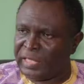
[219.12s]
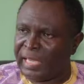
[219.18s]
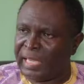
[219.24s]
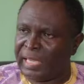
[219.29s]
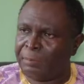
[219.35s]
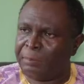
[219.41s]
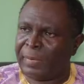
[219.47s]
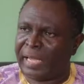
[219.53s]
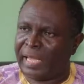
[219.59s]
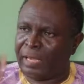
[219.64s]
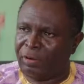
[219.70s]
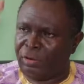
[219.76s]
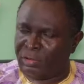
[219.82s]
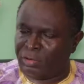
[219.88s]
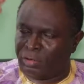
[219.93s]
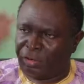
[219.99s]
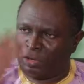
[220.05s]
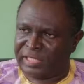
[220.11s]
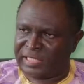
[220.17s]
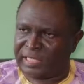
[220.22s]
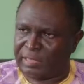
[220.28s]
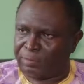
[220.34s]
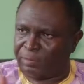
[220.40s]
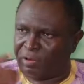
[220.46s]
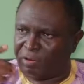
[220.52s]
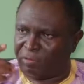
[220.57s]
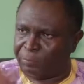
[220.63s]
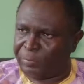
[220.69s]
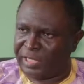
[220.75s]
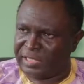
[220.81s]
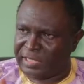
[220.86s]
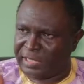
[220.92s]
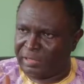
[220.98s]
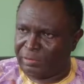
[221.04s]
And my own concept of
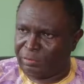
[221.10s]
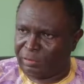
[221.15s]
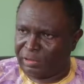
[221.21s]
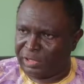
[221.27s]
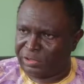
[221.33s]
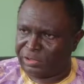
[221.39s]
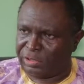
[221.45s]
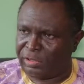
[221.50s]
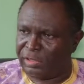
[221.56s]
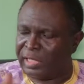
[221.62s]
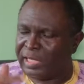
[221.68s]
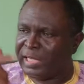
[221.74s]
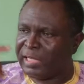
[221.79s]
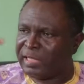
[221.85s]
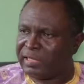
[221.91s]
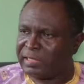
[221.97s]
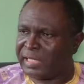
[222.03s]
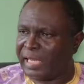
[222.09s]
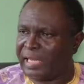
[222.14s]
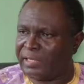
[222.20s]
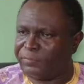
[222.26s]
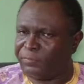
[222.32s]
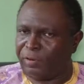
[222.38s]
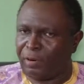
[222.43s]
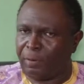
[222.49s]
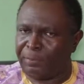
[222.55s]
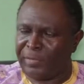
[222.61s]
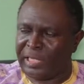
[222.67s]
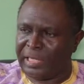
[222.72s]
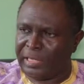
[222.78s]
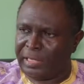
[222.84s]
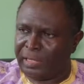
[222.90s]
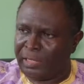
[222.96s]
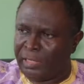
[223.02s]
basic education starts from
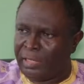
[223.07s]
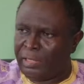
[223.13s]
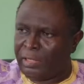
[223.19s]
the